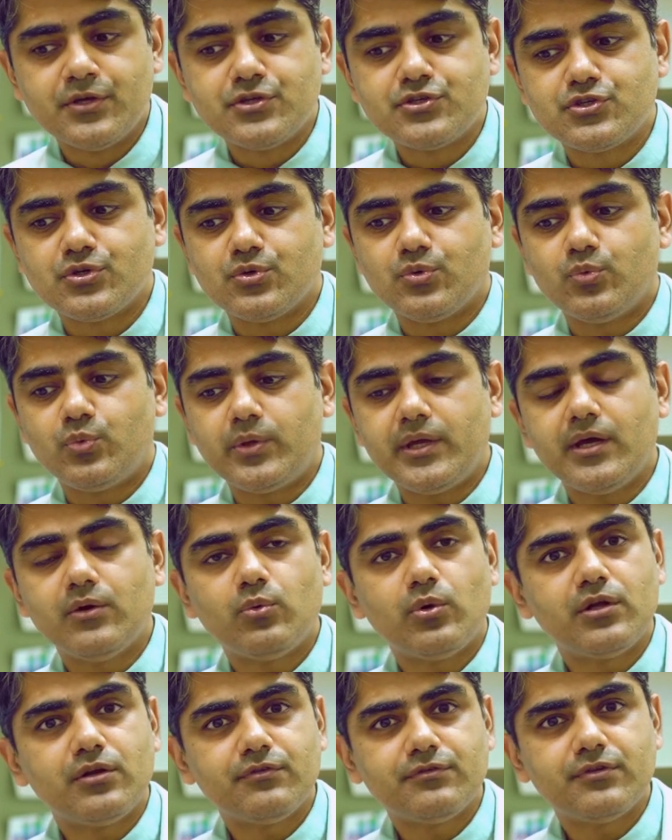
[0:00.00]
So we are
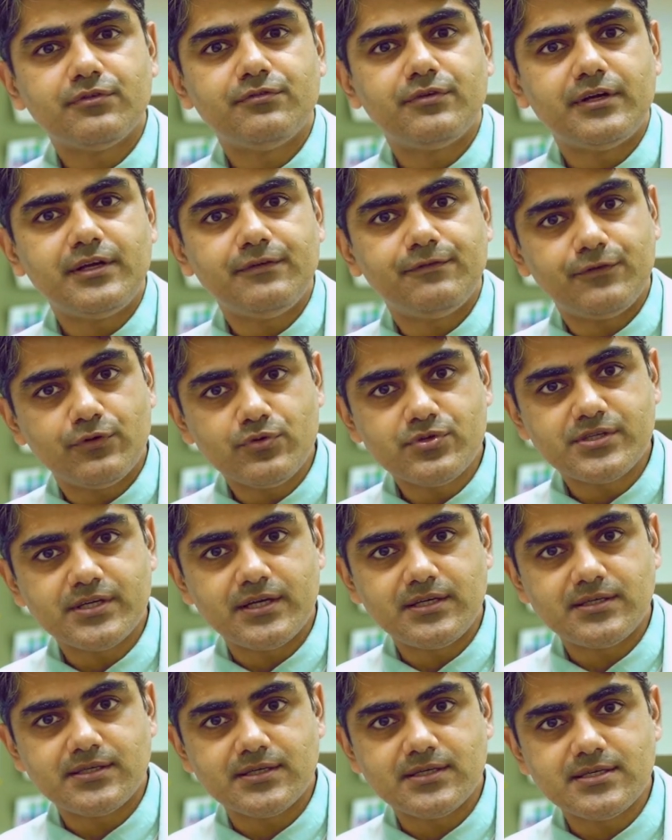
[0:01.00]
one of the very few
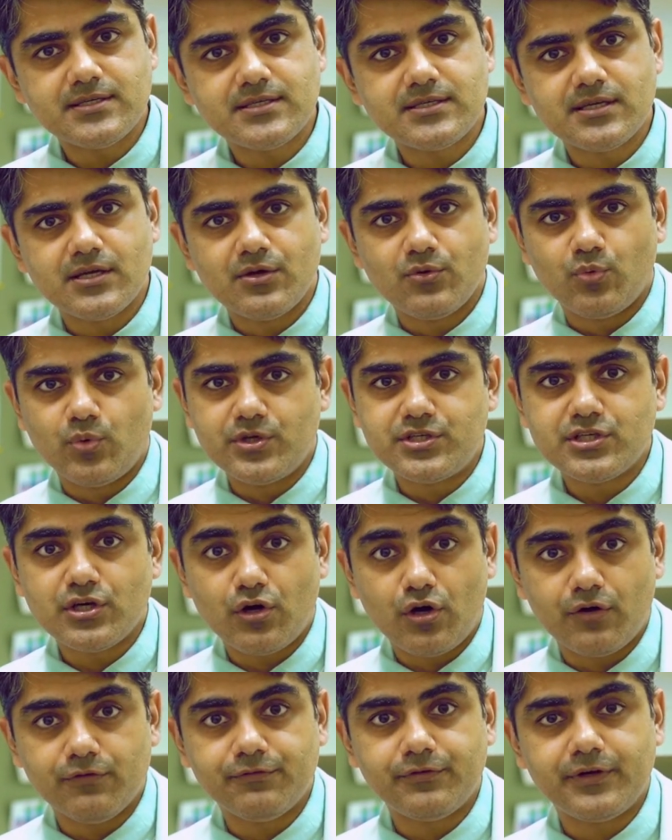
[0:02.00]
centers which
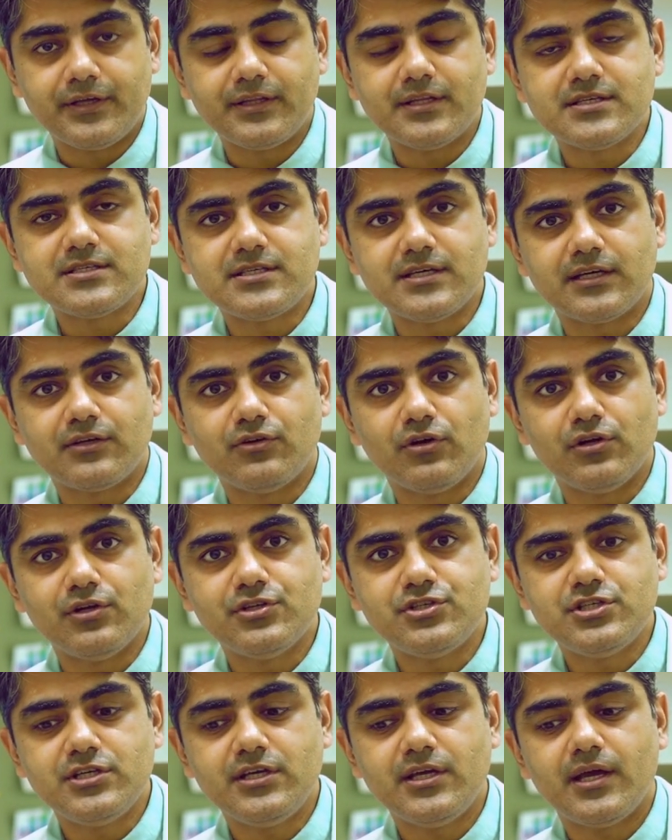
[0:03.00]
are offering this
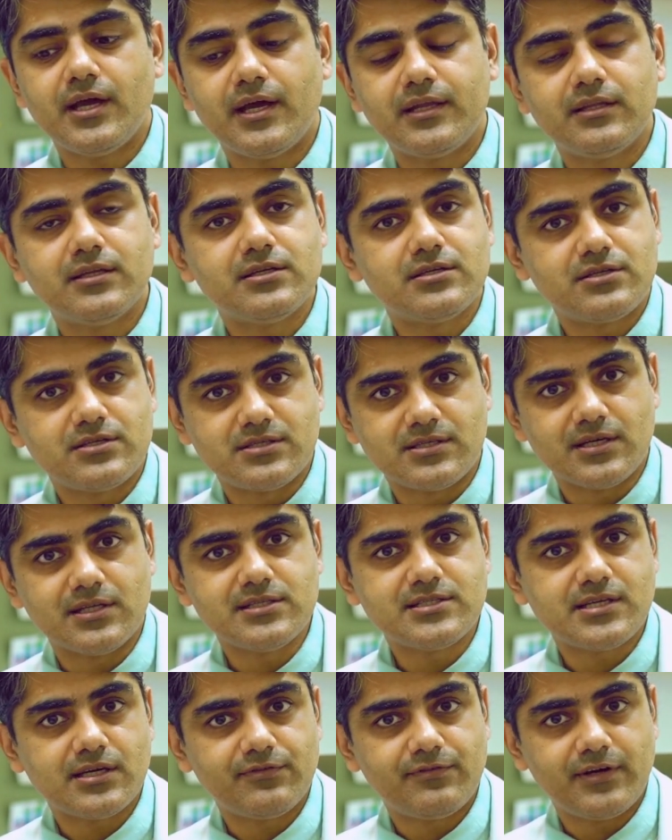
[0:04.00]
technology, and the
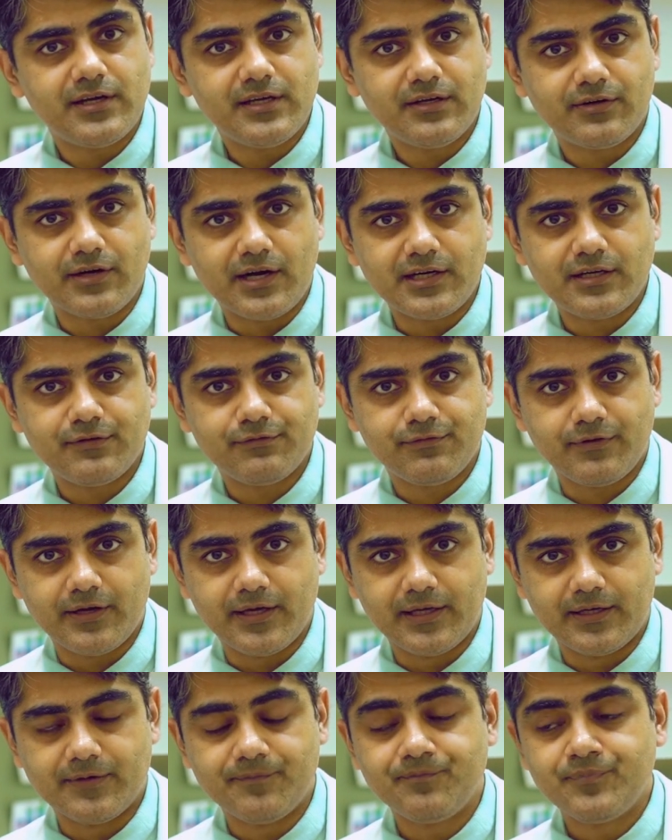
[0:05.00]
results are very
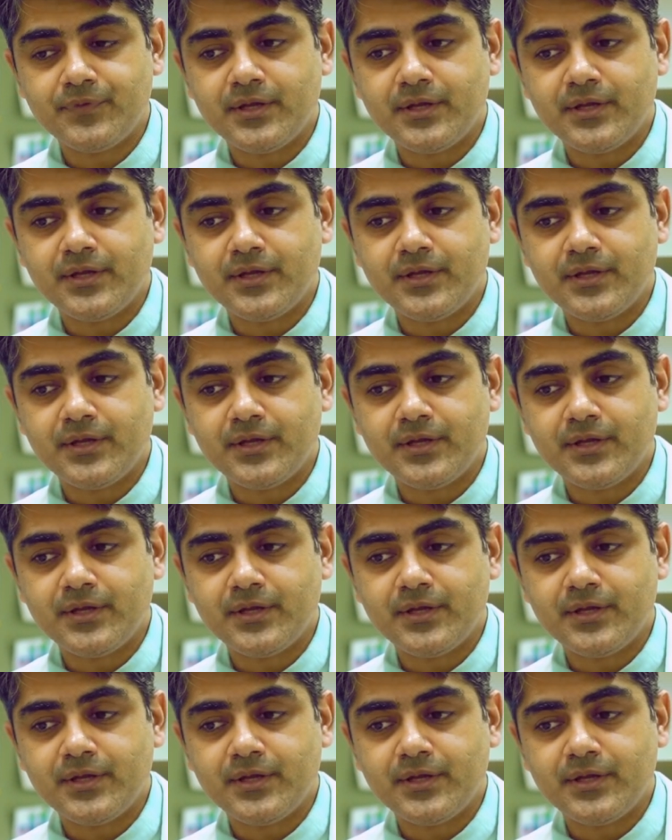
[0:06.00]
gratifying.